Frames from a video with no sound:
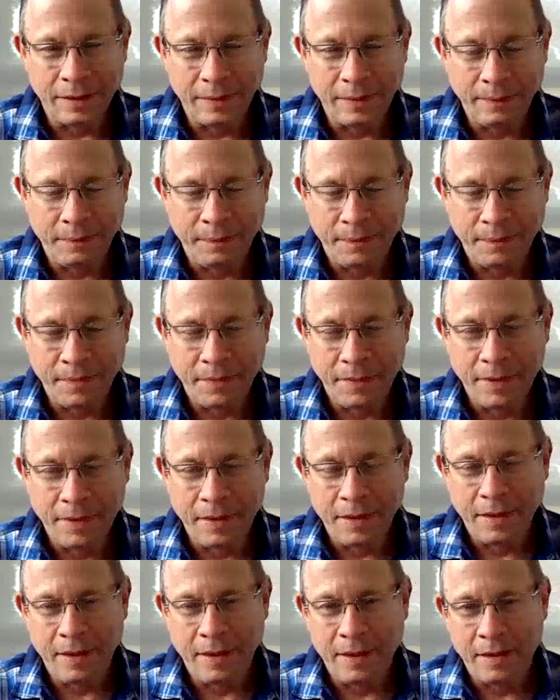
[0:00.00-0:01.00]
You need to
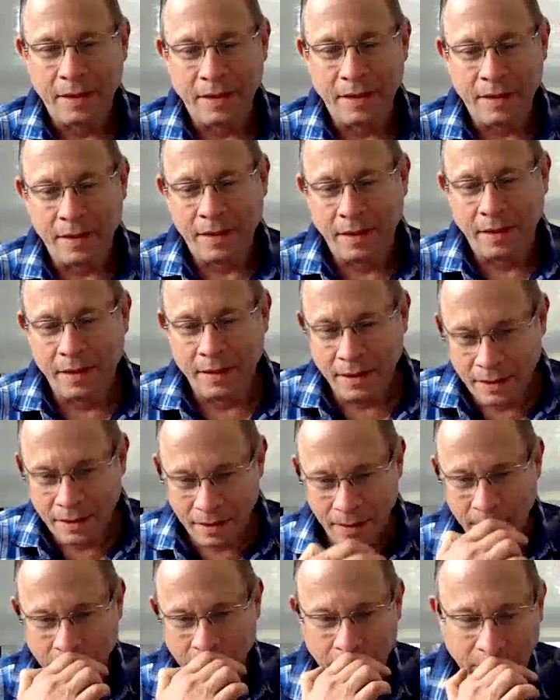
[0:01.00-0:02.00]
mitigate
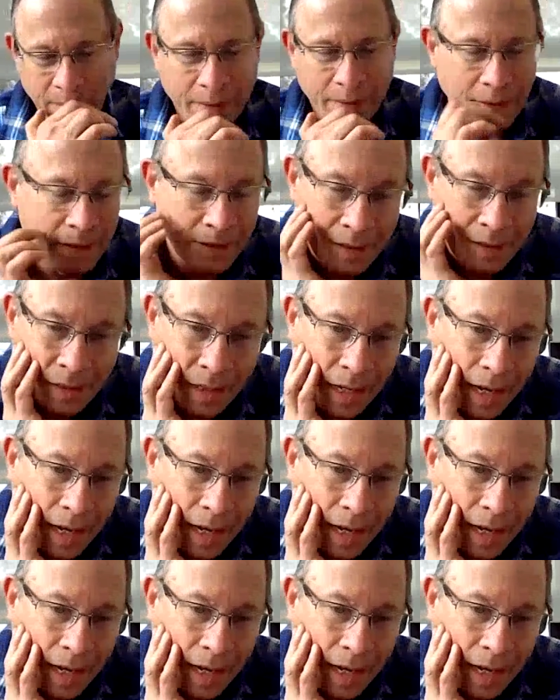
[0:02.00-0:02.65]
that risk.